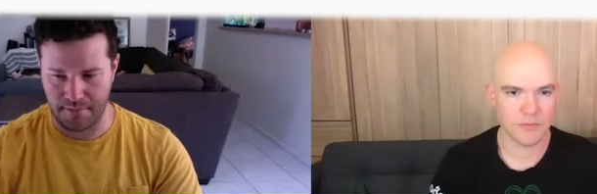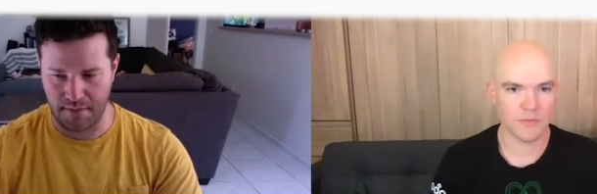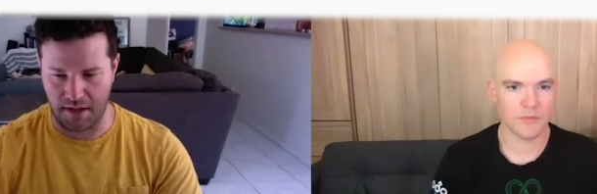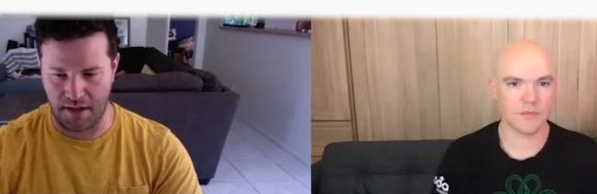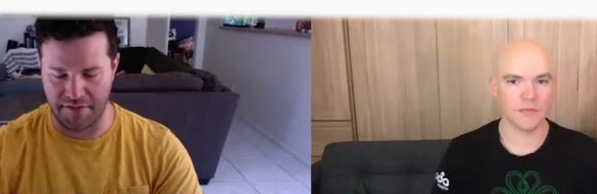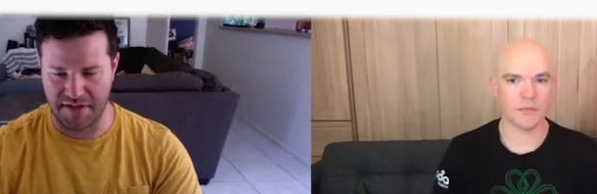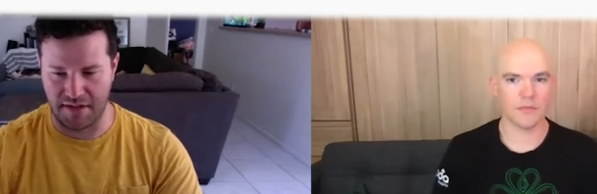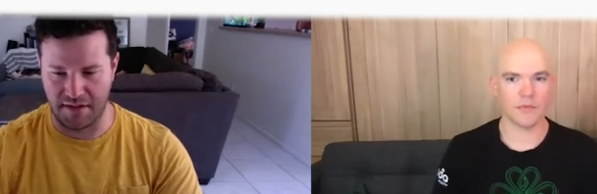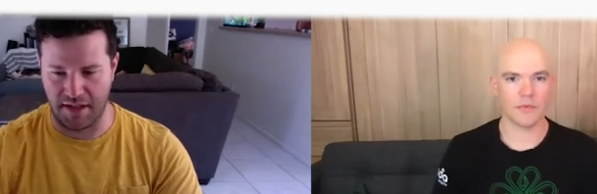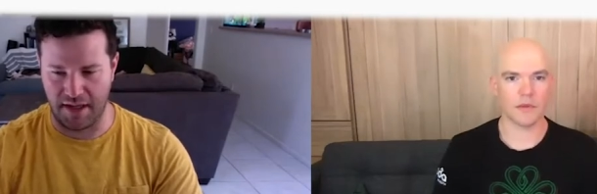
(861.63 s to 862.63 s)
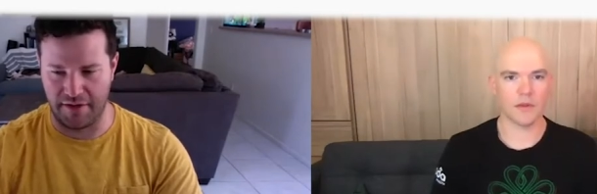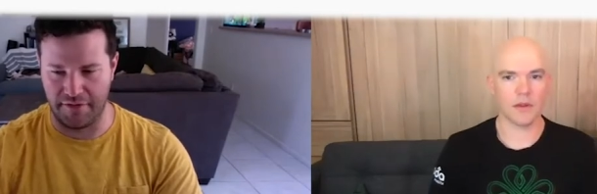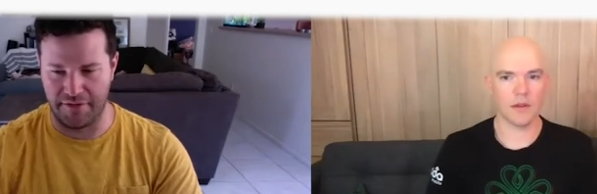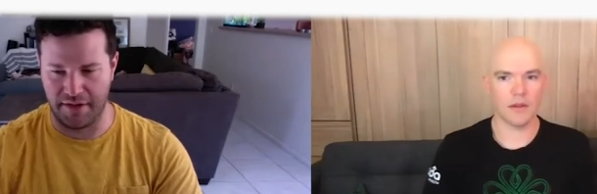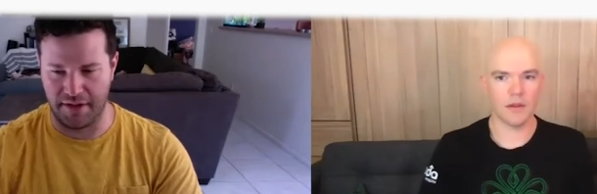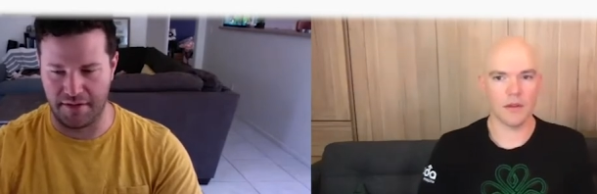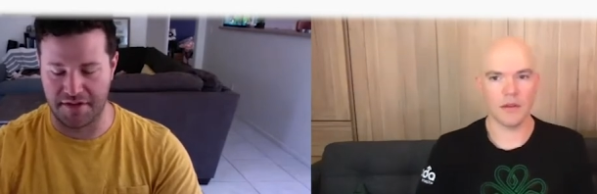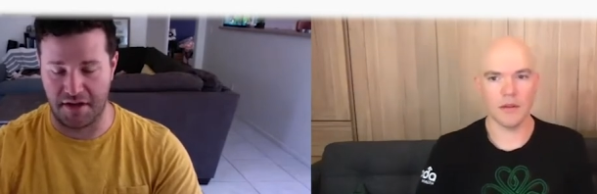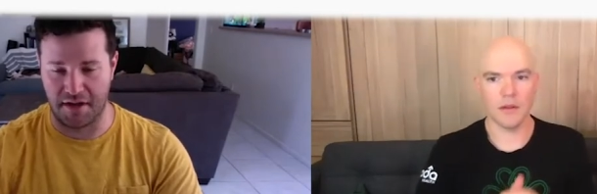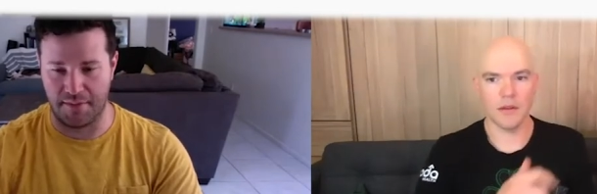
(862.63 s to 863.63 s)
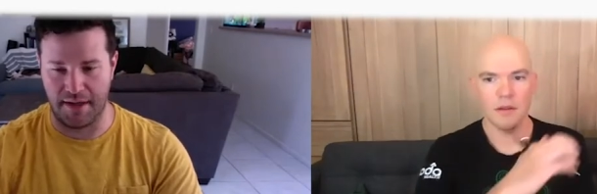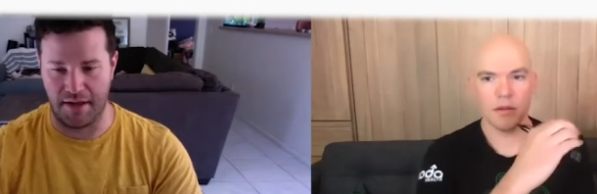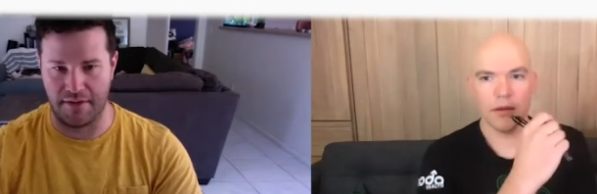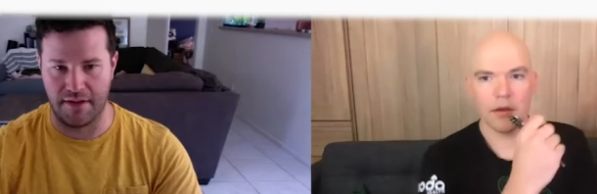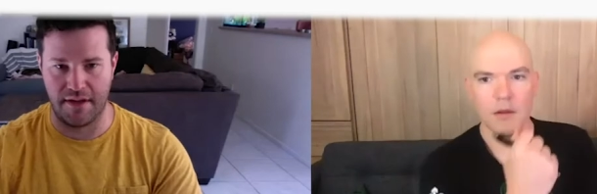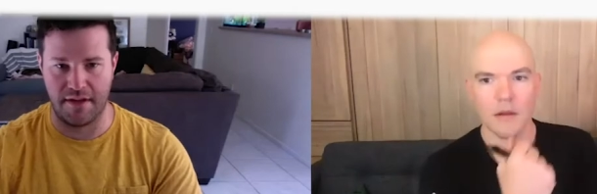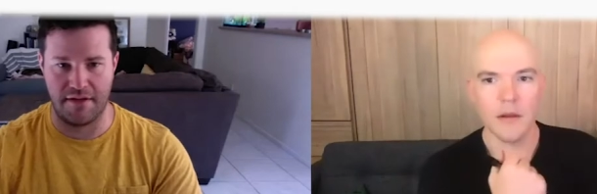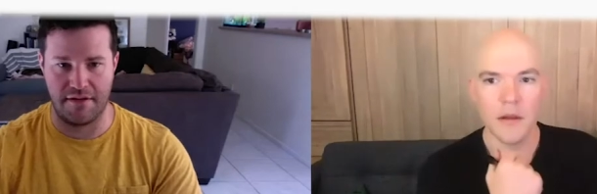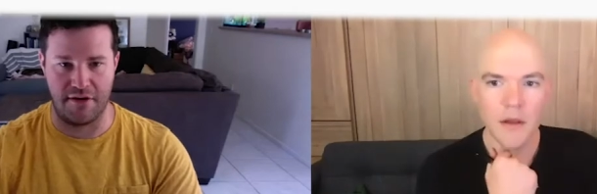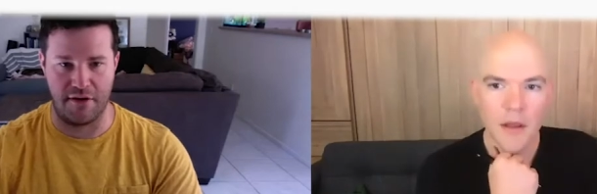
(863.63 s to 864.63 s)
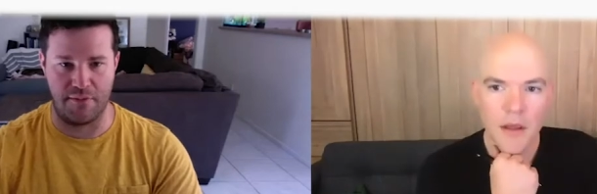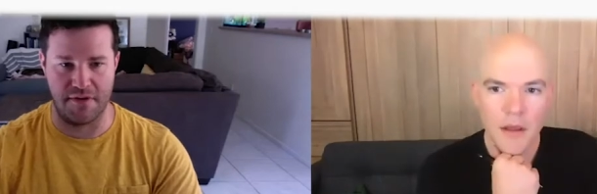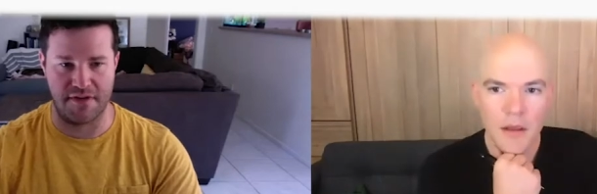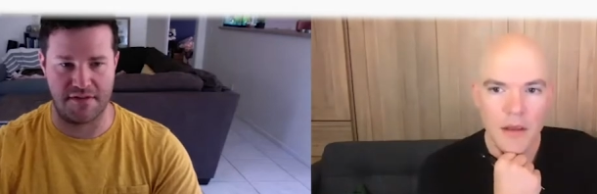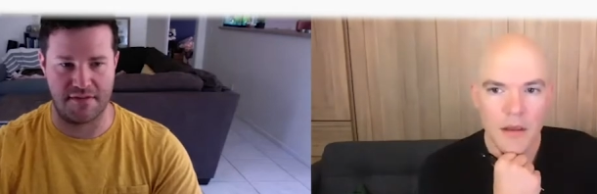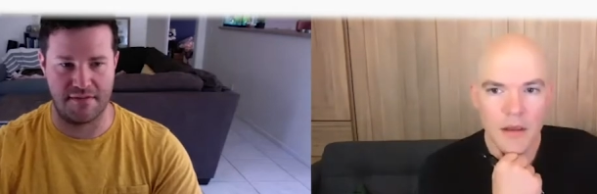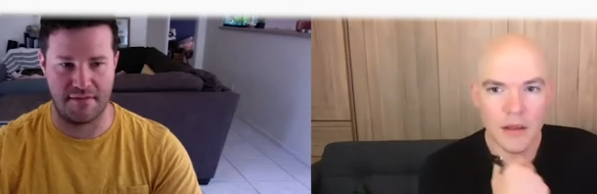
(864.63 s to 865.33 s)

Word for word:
Speaker 1: I've seen a lot of uh, talk about therapists